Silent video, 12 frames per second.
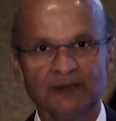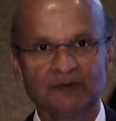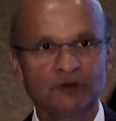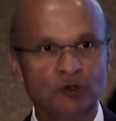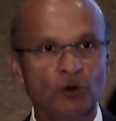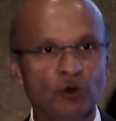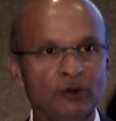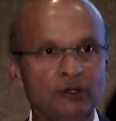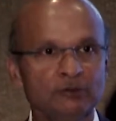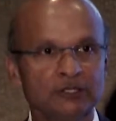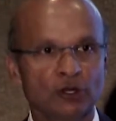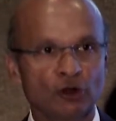If you go
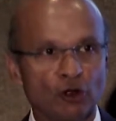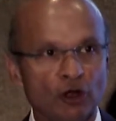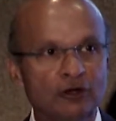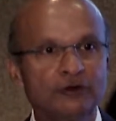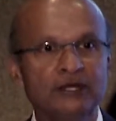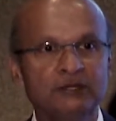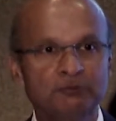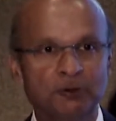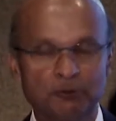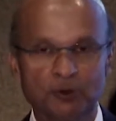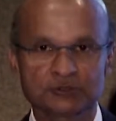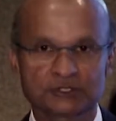in with a concrete
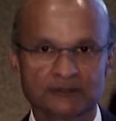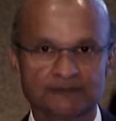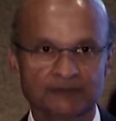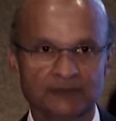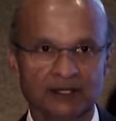proposal,